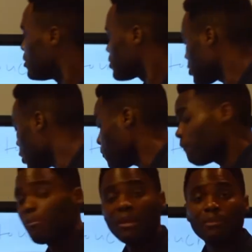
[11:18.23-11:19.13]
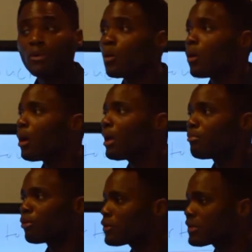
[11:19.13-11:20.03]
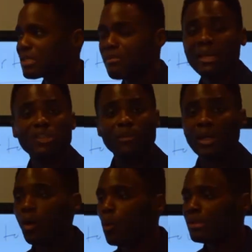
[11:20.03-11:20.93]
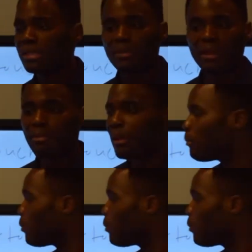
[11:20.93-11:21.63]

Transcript: So for people who are in process management or wanted to be a bit